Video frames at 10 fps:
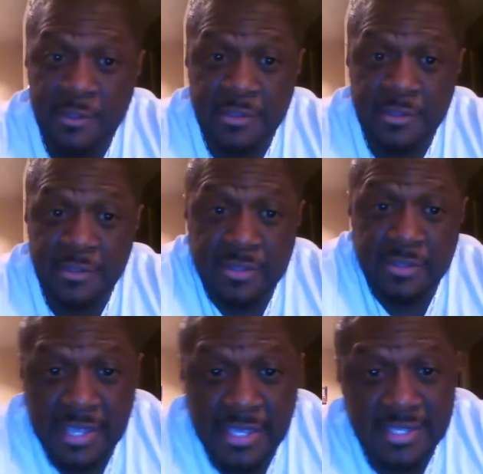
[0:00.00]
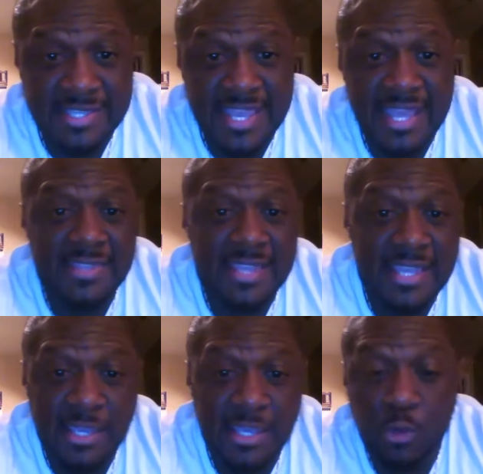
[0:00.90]
They contain the
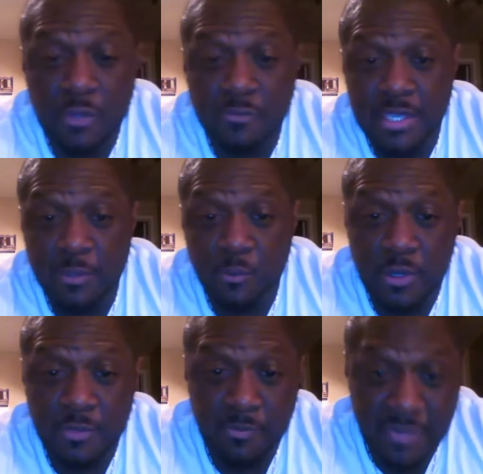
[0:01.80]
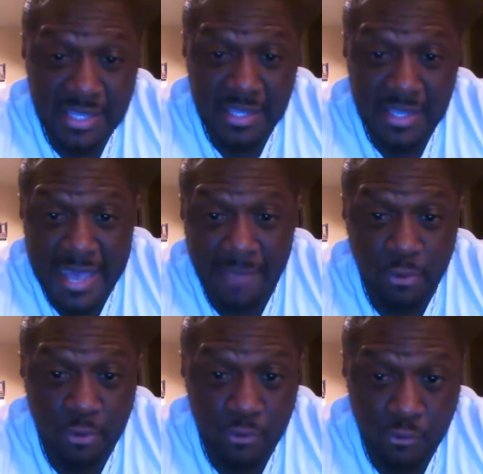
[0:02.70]
E1B1B haplogroup
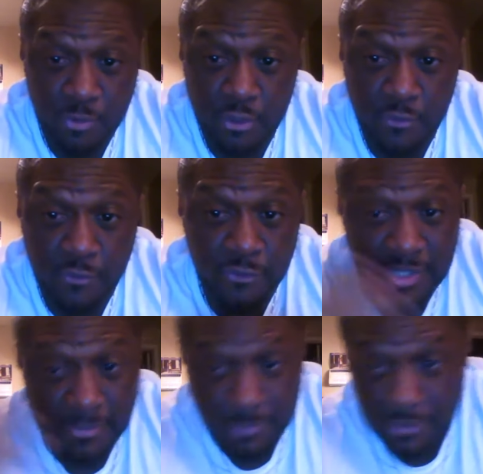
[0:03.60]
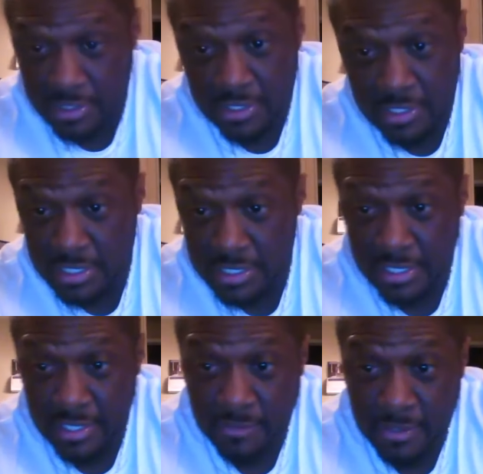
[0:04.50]
in over 50% of their clan
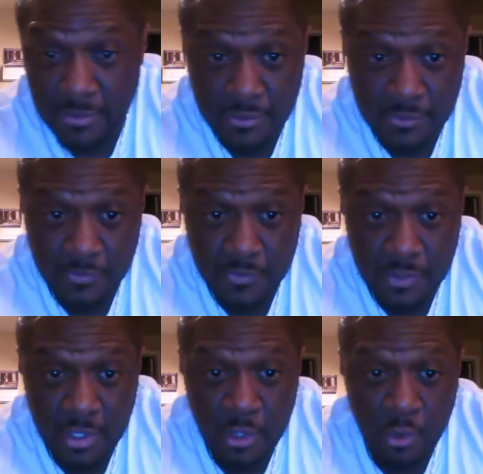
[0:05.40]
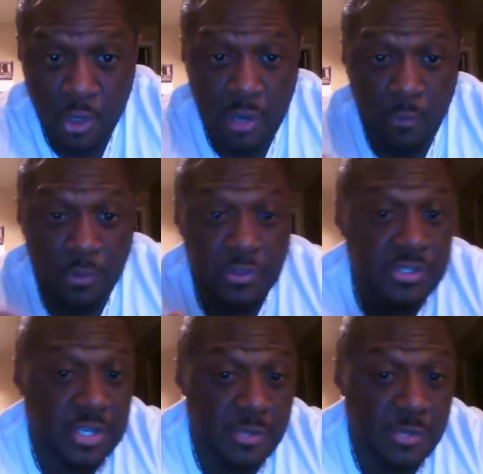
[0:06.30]
members. When the study
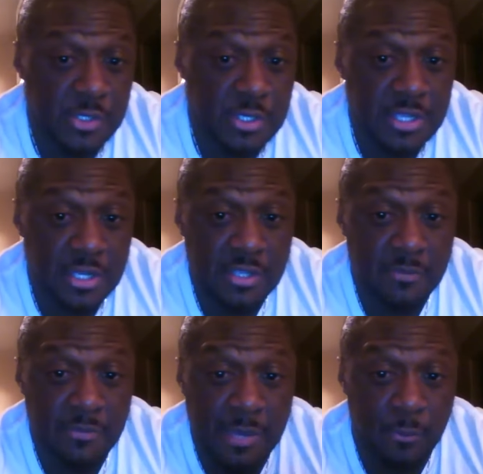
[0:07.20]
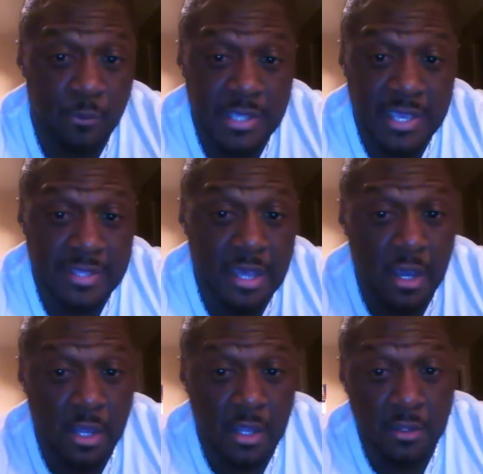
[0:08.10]
was conducted by Wood et
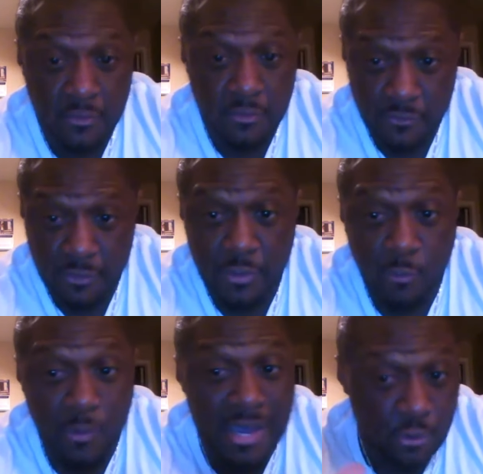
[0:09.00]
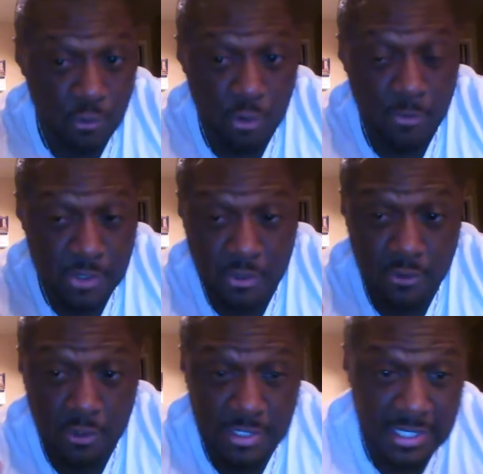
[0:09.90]
al. For their Y chromosome or
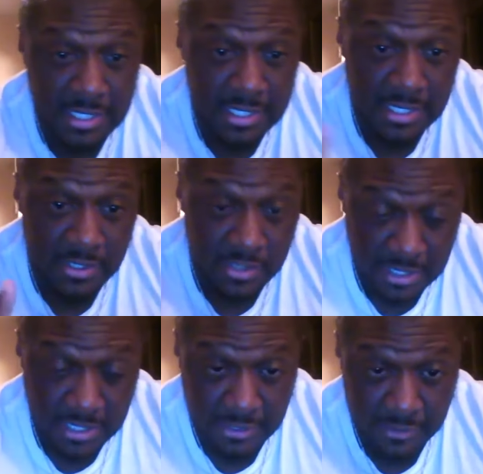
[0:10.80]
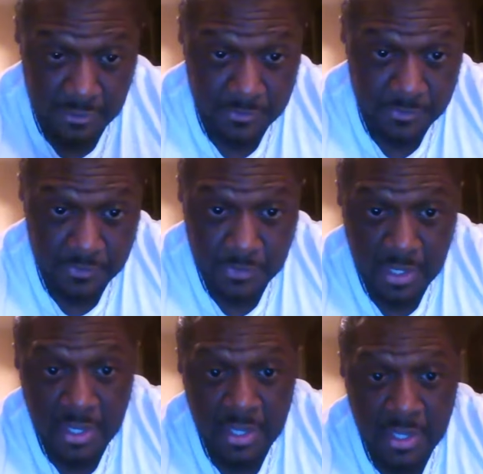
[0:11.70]
DNA studies,
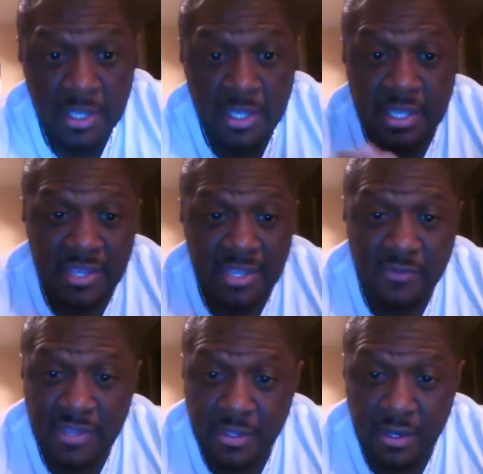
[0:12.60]
they